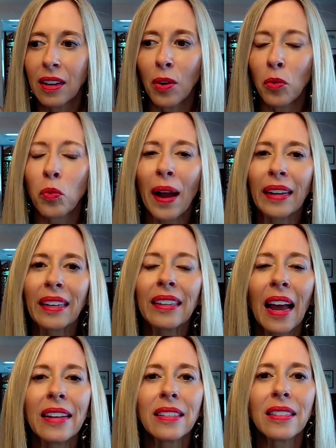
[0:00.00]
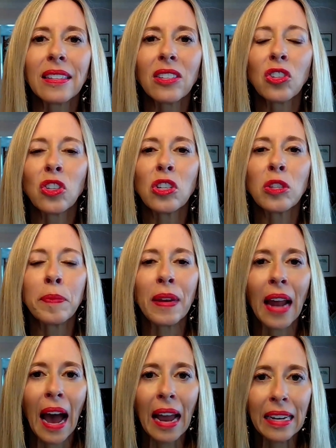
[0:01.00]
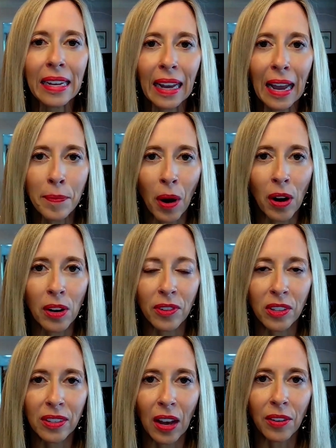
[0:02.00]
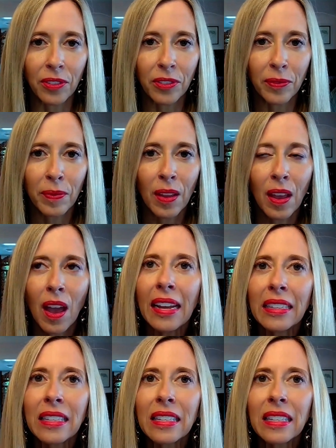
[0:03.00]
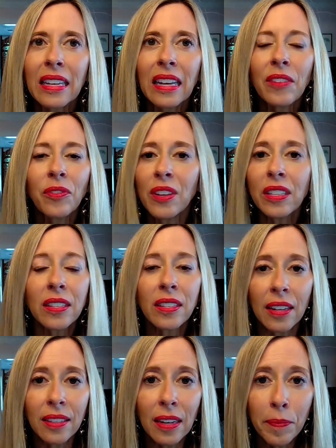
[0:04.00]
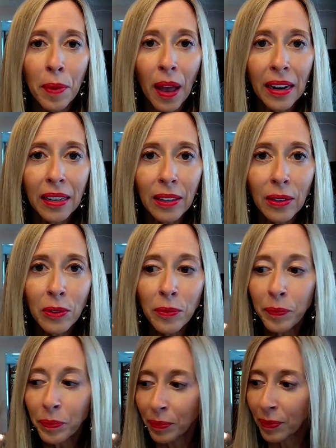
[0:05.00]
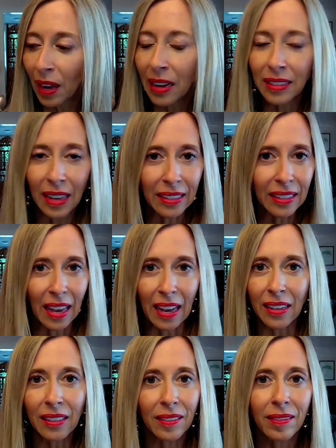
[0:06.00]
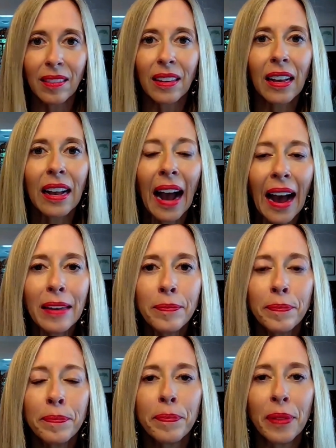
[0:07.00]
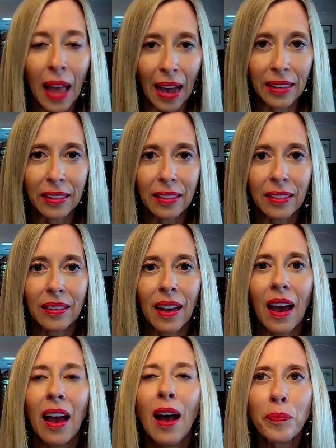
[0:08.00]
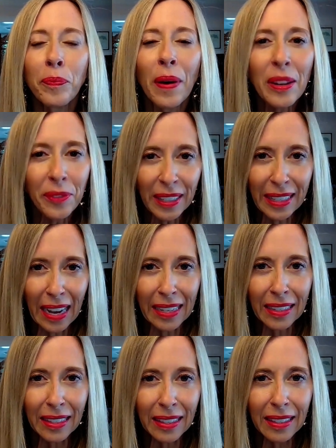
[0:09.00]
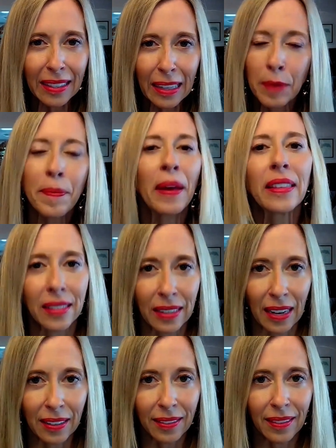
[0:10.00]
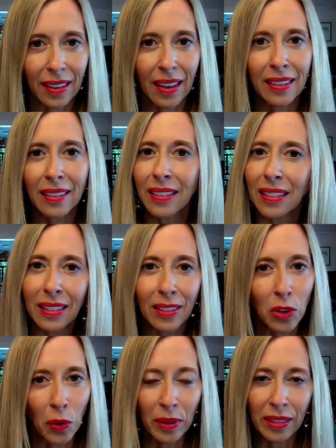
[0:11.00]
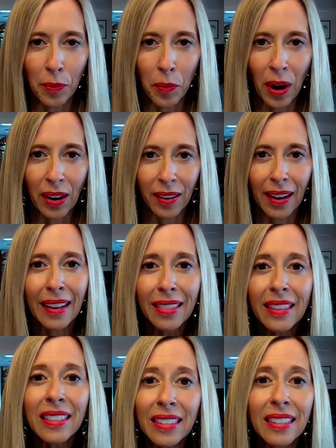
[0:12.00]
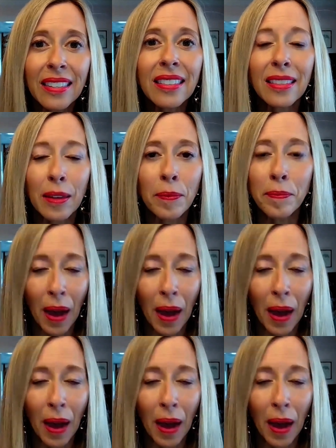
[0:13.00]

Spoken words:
recognizes she's been hiding a part of herself. And if this doesn't apply to you, as I say, God bless. But if it does, keep on listening because this is going somewhere. And this is the